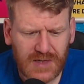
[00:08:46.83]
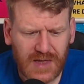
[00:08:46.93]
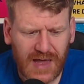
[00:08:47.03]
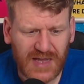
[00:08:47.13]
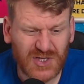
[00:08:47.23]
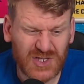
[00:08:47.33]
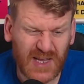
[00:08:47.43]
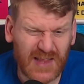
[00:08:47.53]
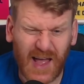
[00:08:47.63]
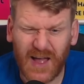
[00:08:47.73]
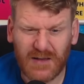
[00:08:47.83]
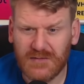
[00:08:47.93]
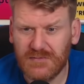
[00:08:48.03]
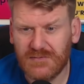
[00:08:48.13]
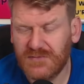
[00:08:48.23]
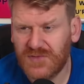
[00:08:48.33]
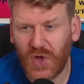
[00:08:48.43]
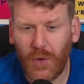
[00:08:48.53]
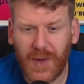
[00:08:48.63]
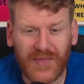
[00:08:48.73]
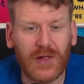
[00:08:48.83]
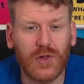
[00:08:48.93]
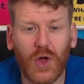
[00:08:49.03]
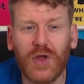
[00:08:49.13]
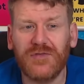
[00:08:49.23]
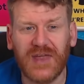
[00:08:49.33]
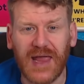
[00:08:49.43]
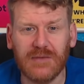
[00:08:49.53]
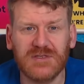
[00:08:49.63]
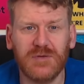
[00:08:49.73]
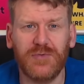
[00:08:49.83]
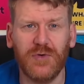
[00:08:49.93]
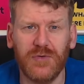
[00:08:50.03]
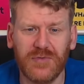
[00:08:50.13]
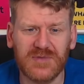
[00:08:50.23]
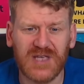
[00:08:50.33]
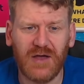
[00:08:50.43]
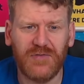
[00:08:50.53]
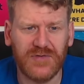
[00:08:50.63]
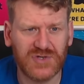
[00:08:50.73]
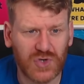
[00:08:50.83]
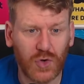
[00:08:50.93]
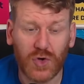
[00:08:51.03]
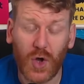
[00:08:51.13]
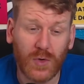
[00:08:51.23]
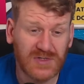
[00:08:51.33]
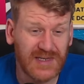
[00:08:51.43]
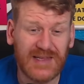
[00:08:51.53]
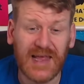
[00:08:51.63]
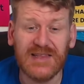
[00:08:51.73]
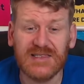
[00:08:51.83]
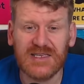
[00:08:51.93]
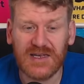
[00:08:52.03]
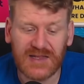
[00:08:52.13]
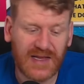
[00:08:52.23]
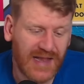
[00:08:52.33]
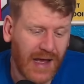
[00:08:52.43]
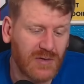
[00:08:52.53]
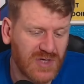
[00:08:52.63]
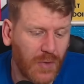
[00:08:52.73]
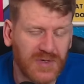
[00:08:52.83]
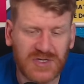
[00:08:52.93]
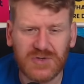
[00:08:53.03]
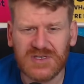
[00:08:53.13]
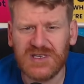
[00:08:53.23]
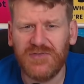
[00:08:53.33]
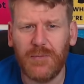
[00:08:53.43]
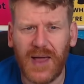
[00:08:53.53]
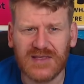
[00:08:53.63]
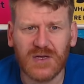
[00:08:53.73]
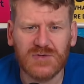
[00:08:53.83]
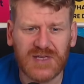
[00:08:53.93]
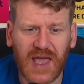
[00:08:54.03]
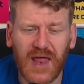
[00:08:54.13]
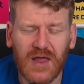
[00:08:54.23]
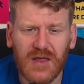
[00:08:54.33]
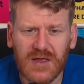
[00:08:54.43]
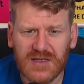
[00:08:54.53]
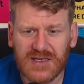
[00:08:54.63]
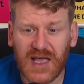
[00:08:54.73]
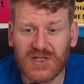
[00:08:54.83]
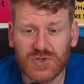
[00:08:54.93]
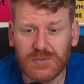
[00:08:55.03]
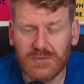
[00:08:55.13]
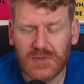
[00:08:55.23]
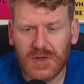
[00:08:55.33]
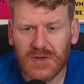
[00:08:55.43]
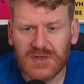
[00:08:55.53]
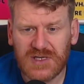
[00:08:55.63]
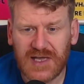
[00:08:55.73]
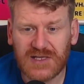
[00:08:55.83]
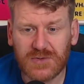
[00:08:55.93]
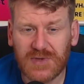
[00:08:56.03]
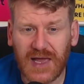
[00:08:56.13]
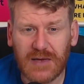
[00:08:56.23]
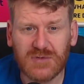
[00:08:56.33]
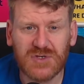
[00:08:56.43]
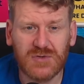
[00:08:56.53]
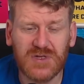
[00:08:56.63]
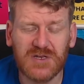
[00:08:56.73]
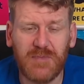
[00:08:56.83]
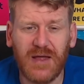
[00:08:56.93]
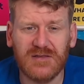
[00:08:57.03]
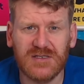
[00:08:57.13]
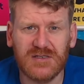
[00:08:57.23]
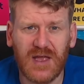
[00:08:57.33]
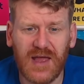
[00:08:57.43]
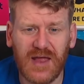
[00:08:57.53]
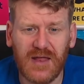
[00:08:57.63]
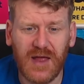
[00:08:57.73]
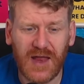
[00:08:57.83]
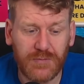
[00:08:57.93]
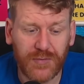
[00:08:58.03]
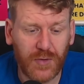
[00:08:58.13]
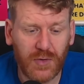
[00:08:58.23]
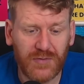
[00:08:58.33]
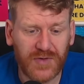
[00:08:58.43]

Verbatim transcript: And I just think that Dom had a lot of games to prove himself and score goals, and he didn't. And I think now's the opportunity for Beto to get to get some to get some games under his belt uh, and improve.